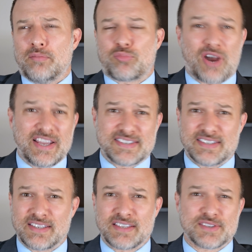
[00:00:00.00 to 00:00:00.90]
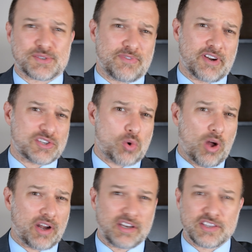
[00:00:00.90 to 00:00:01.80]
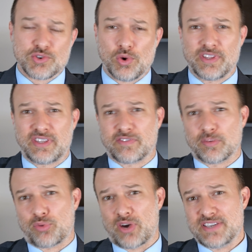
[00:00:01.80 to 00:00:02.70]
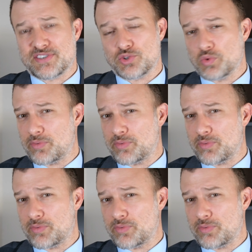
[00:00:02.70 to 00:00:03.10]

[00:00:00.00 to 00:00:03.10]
pricings, various quantities sold at different pricings,